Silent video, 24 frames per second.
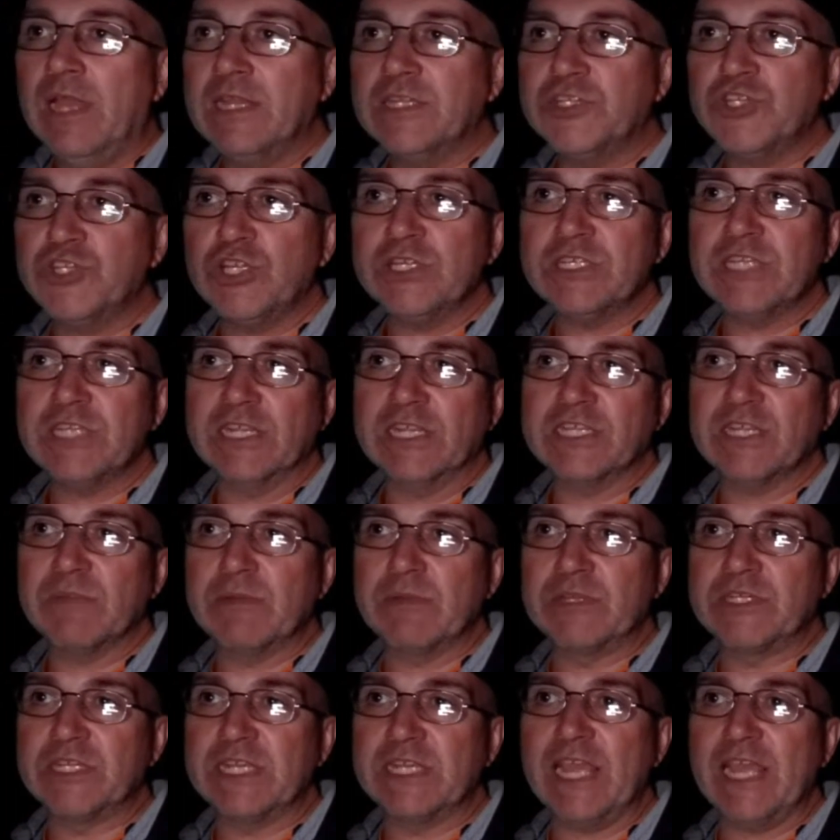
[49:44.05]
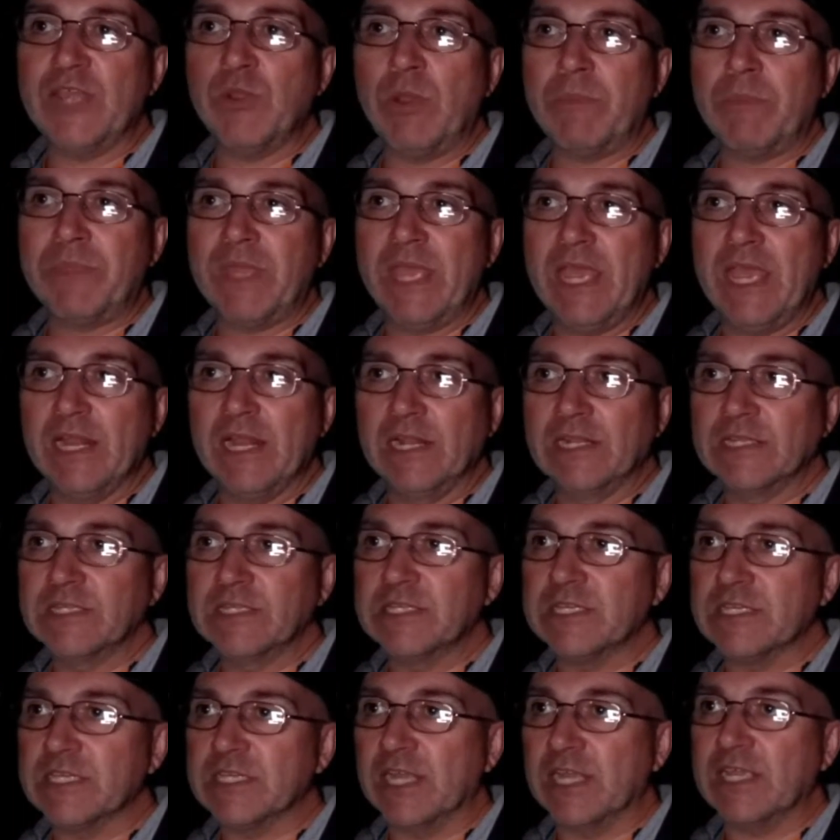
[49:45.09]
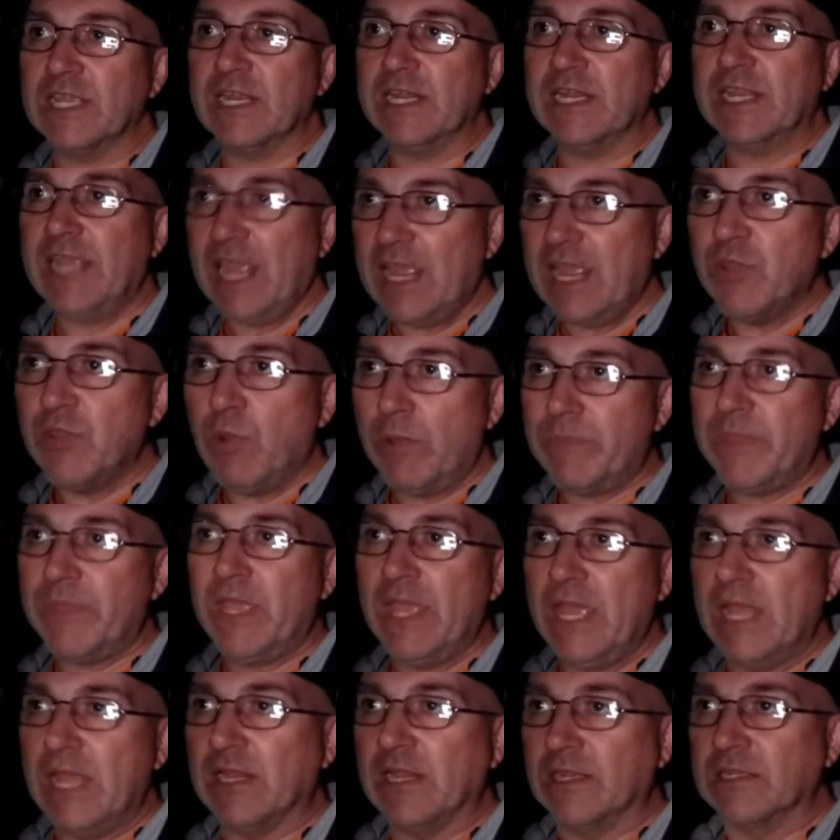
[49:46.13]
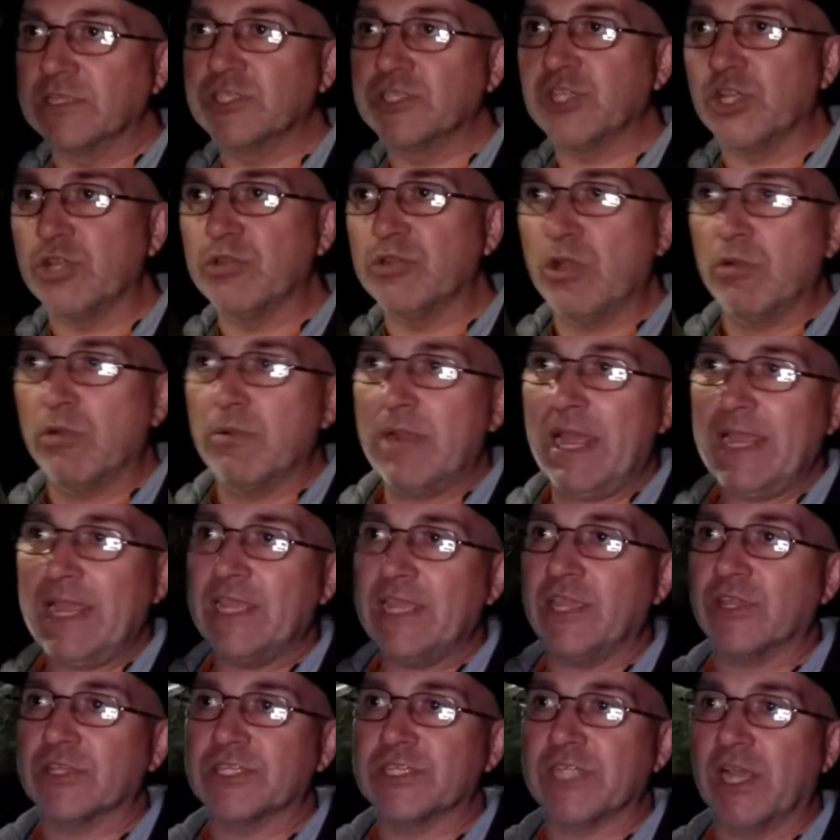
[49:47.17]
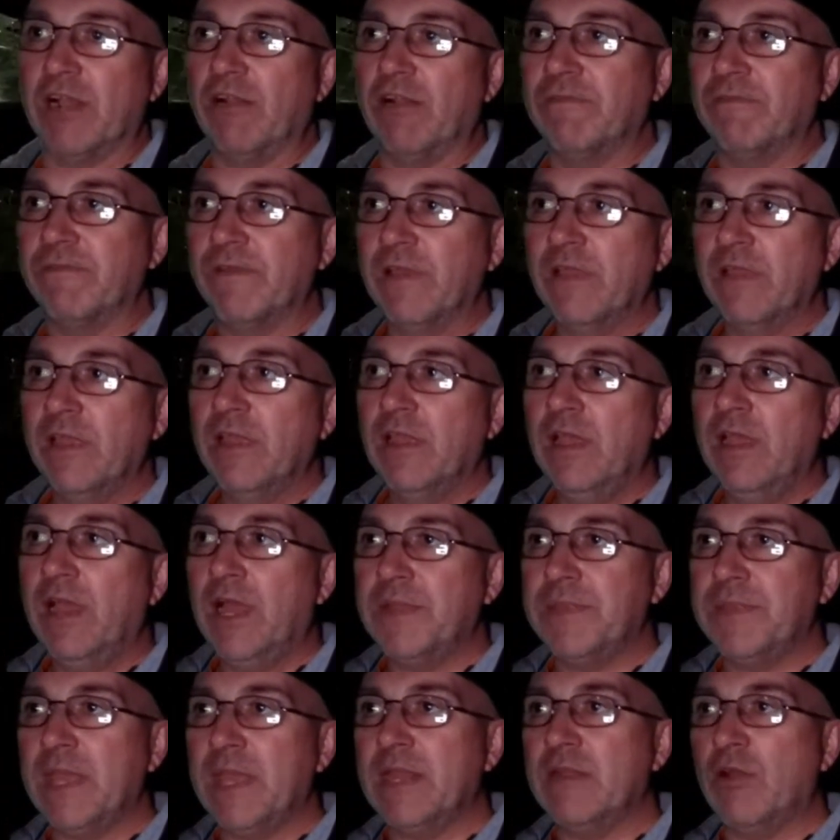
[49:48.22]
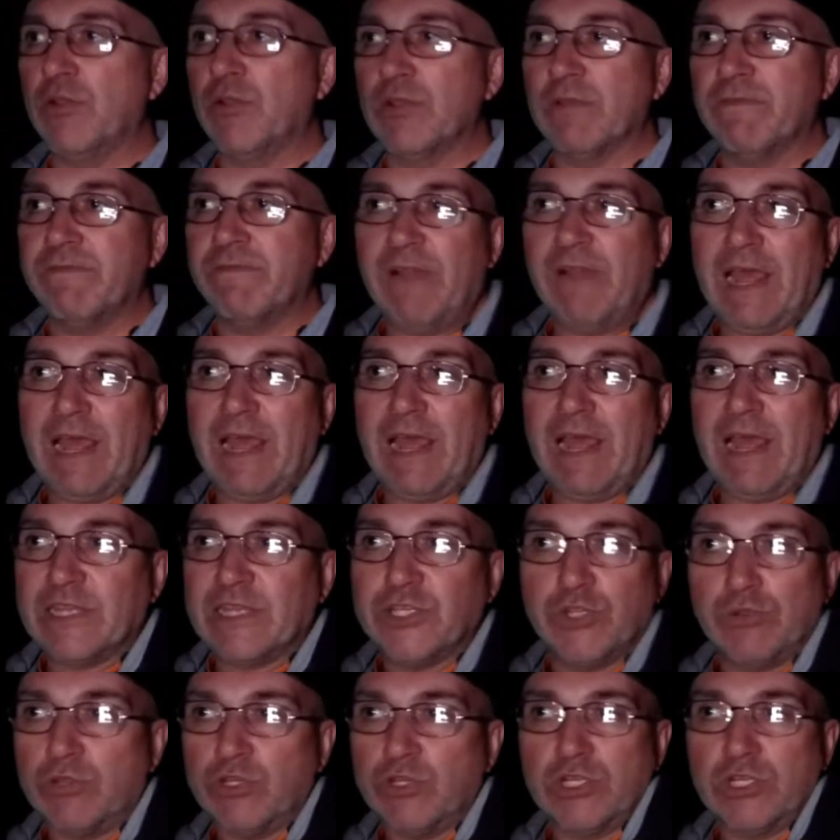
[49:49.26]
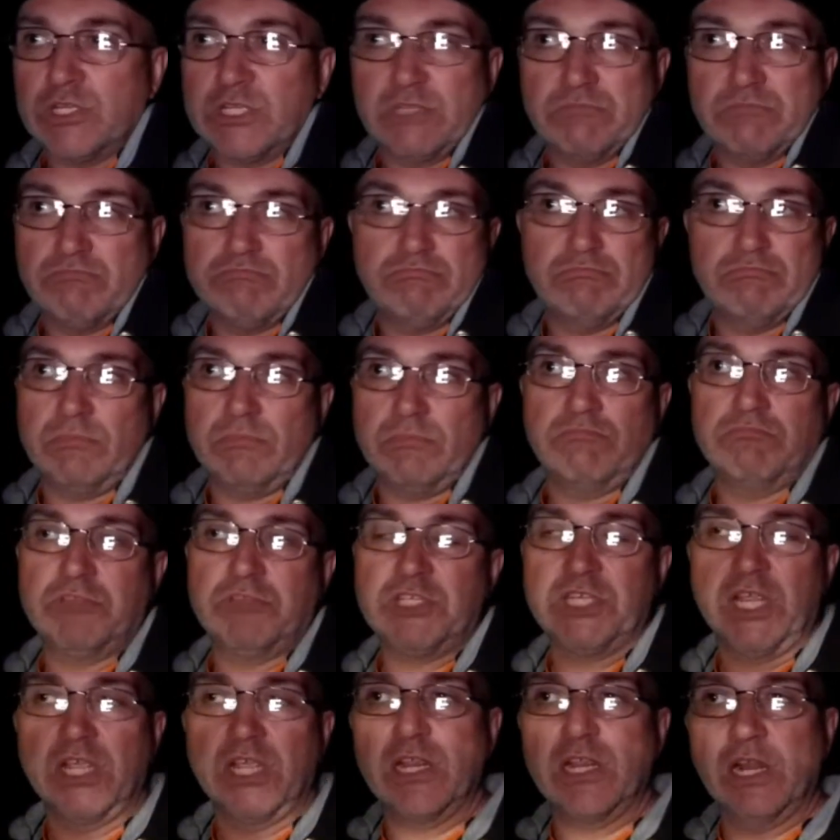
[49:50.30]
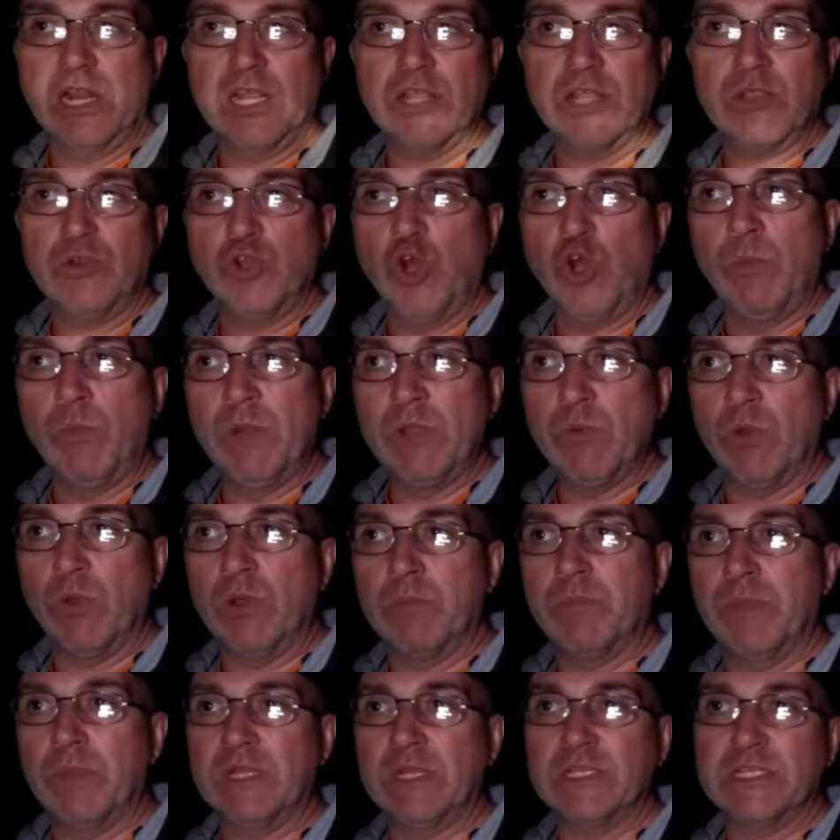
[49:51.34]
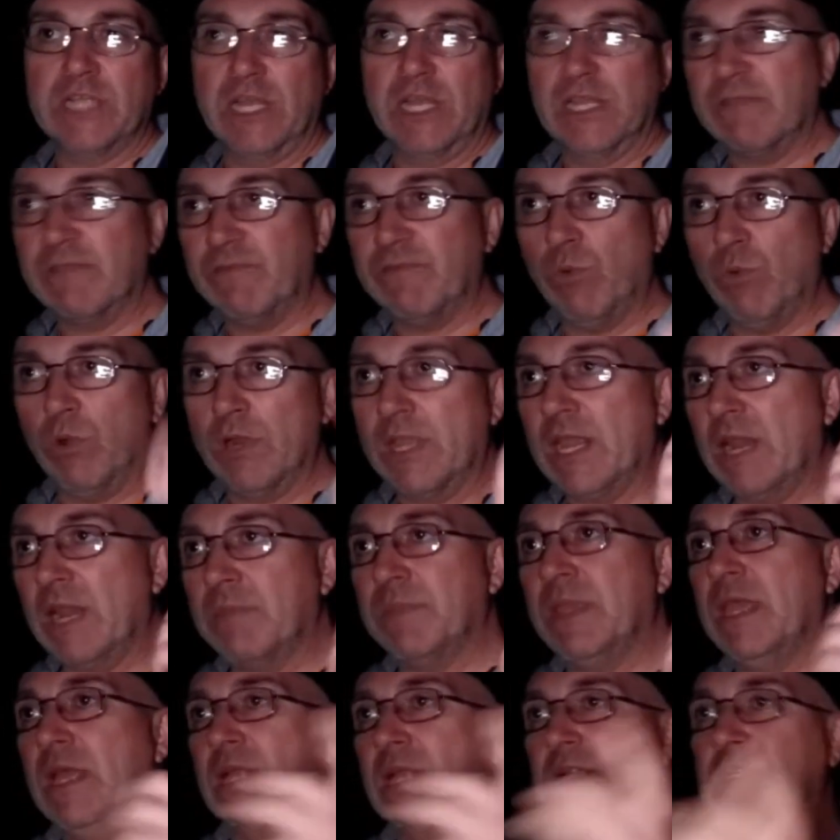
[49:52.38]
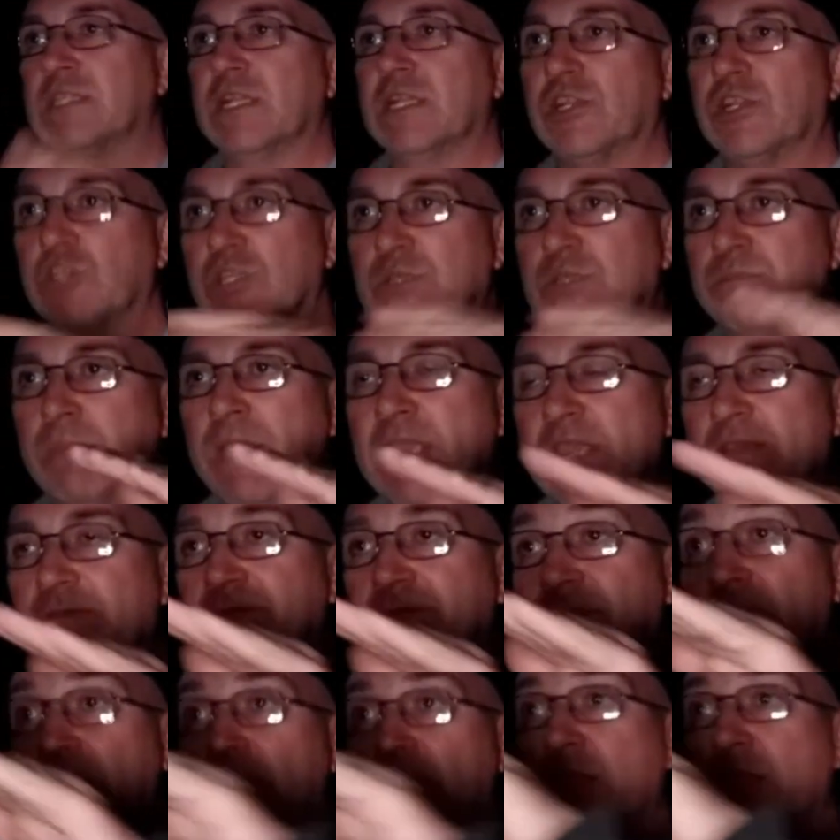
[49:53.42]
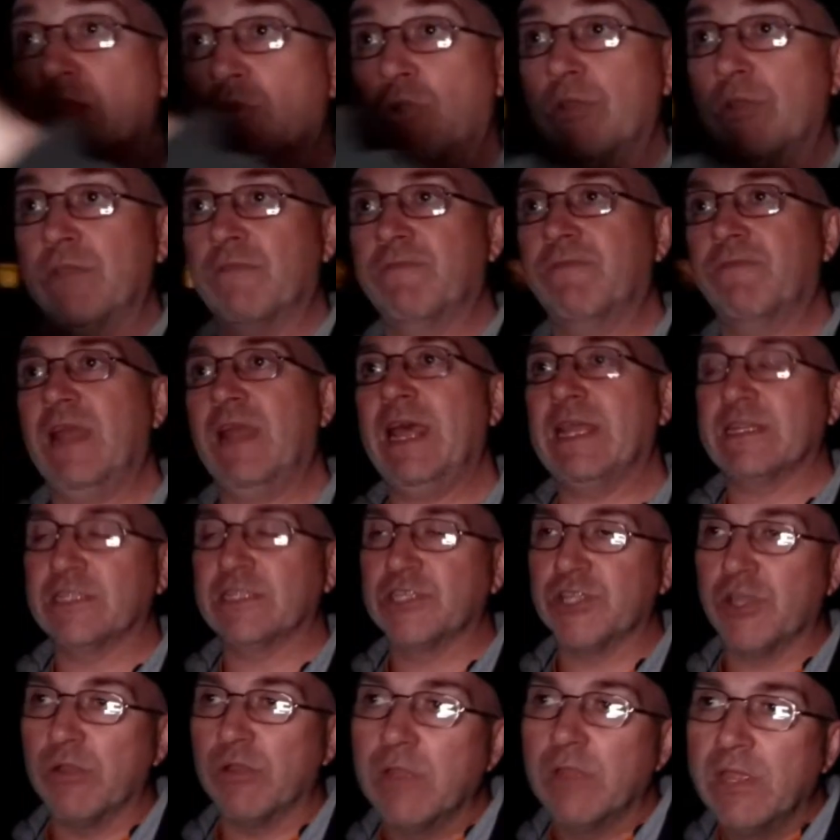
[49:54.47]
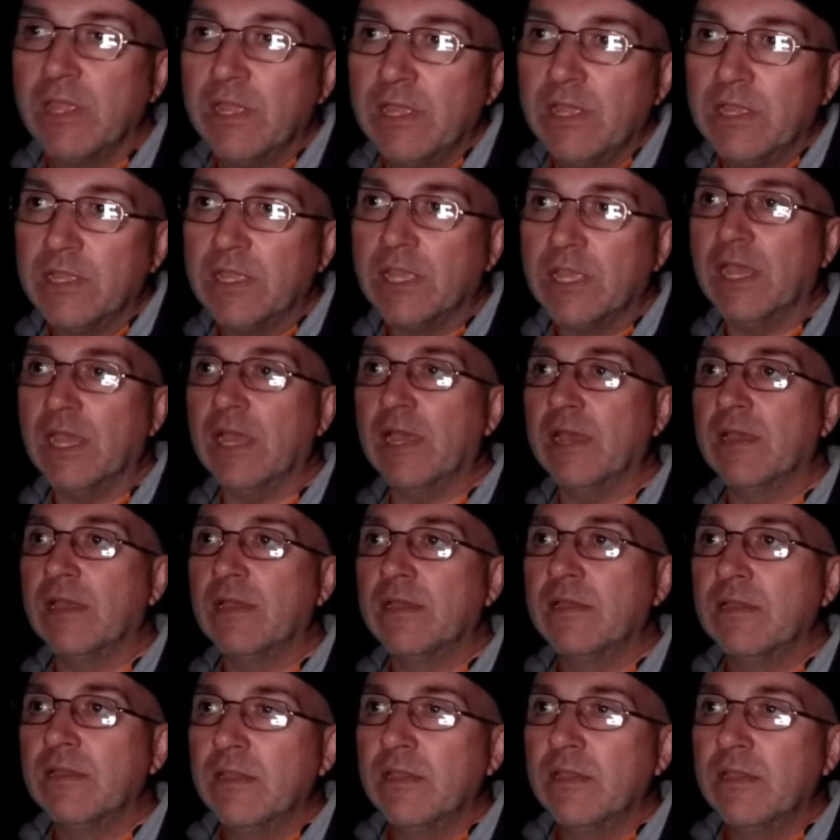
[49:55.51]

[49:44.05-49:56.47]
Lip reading: And it's just like sometimes to get you up the hills. It's like it'll get you up the hills so you don't knacker yourself, and then on the flat you can just cycle like you normally would. But it's like if you want to get up the hills, it'll just make it feel like you're on the flat. So yeah.